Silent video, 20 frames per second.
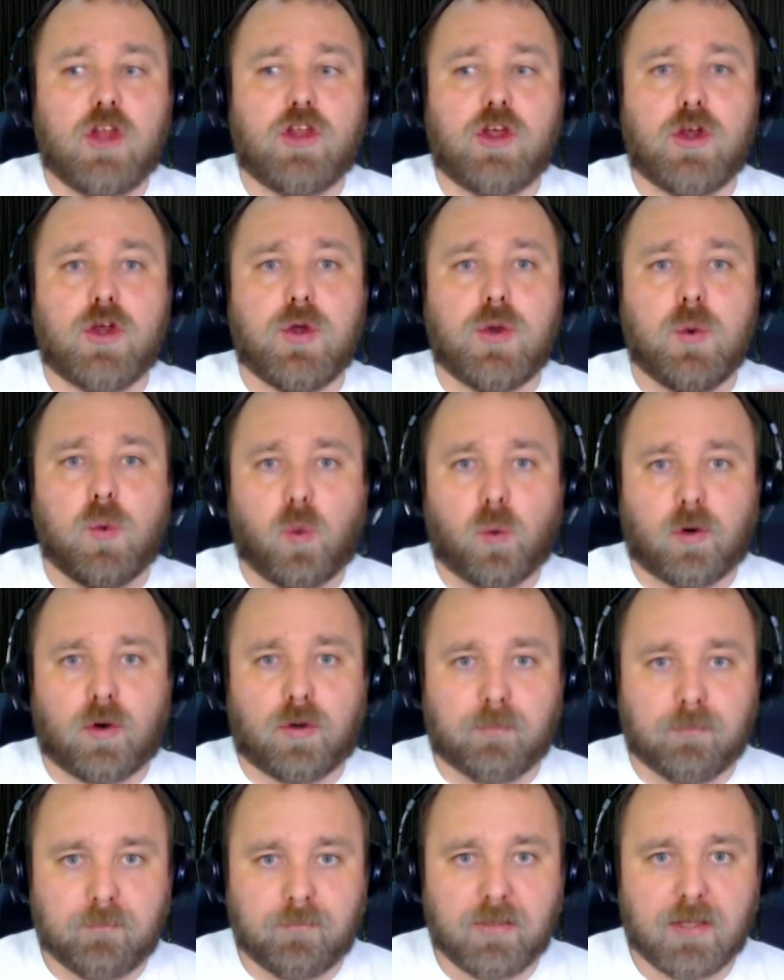
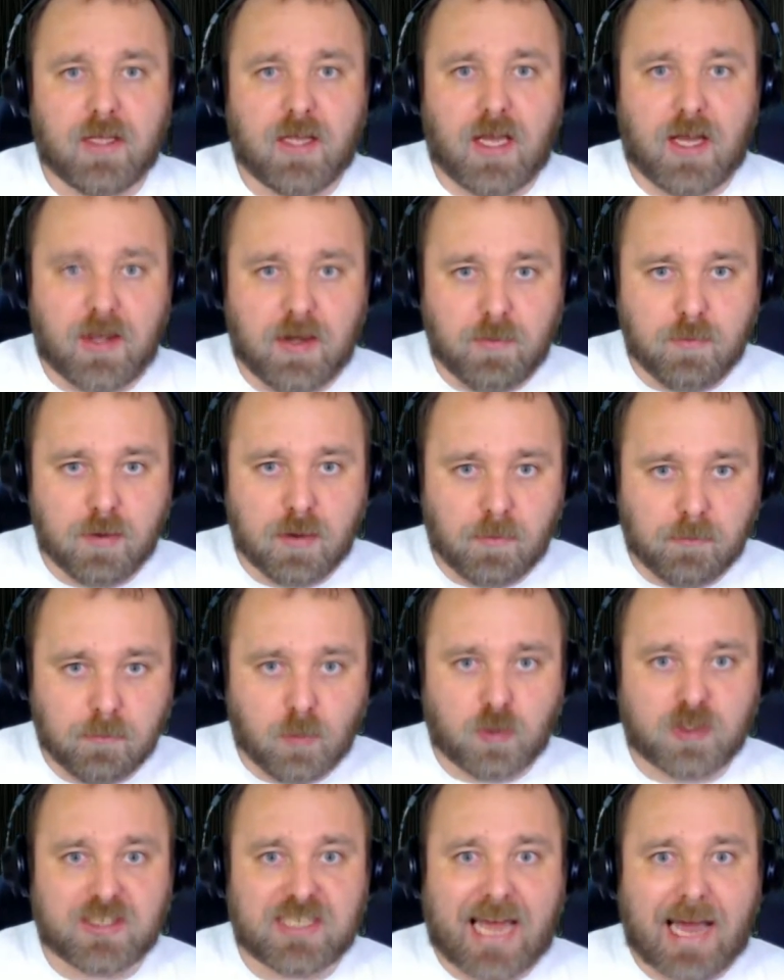norm in
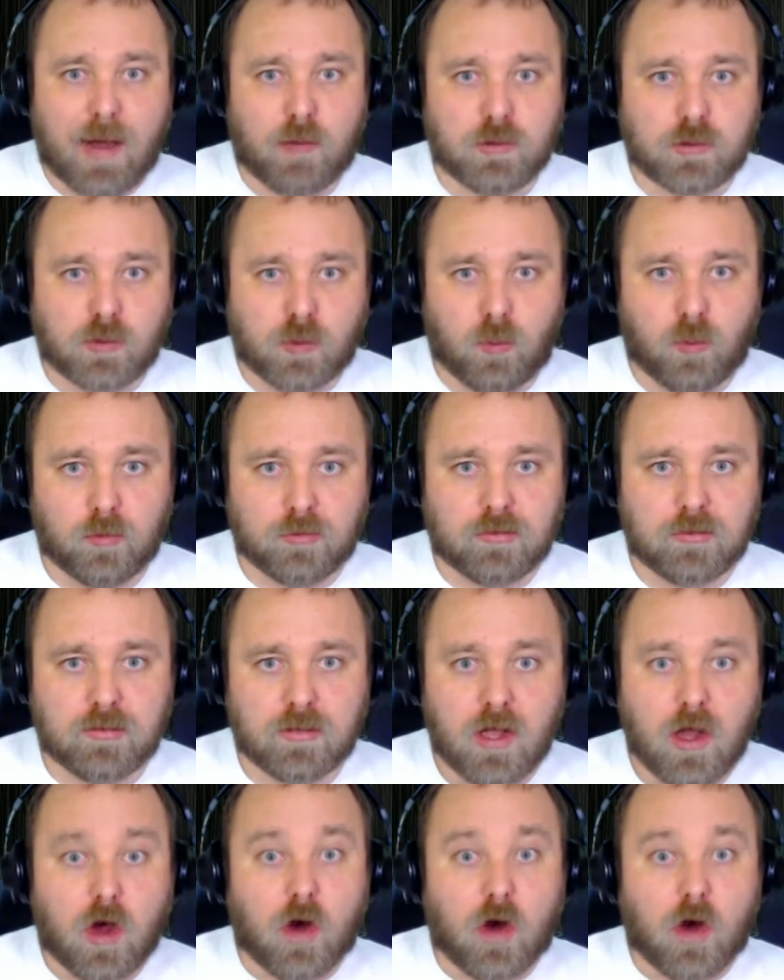most households,